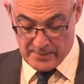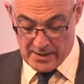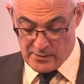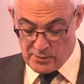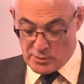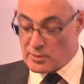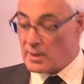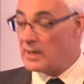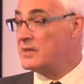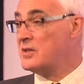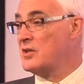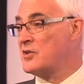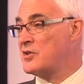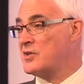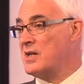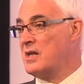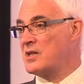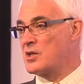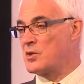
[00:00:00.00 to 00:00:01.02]
In the United
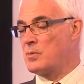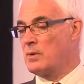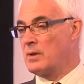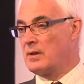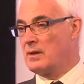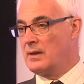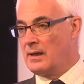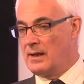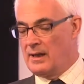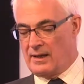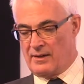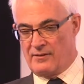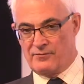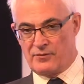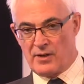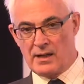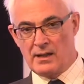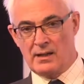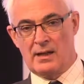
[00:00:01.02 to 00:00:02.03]
States, where,
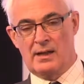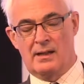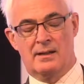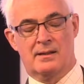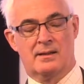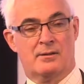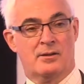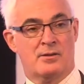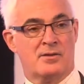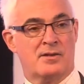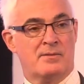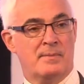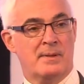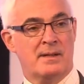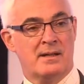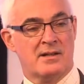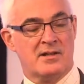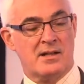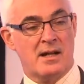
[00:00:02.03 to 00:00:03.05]
frankly, it's
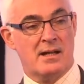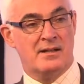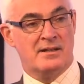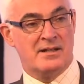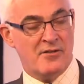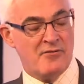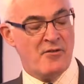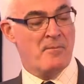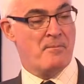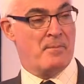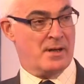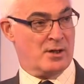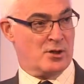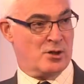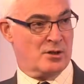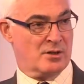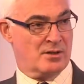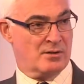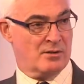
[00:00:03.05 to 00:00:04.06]
been a slightly different
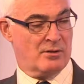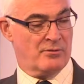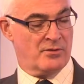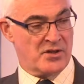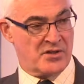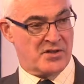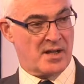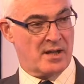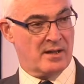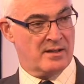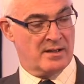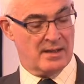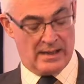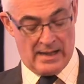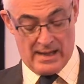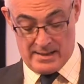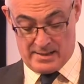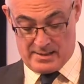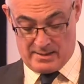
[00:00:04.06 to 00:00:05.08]
picture to this side of the
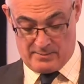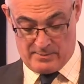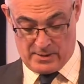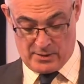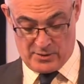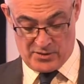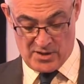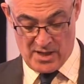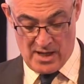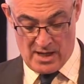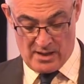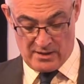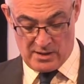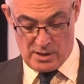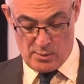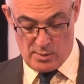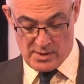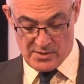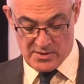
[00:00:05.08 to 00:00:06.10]
Atlantic because
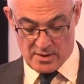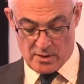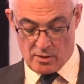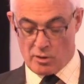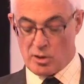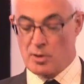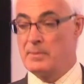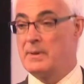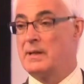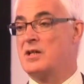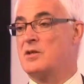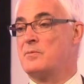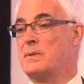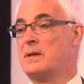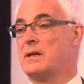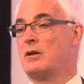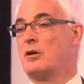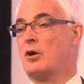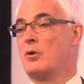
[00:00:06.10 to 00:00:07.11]
the US economy has
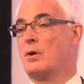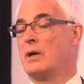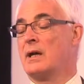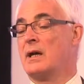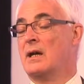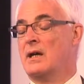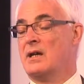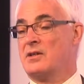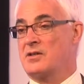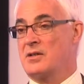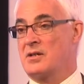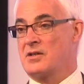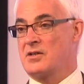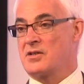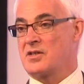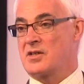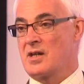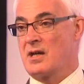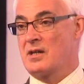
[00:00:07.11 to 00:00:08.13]
been growing since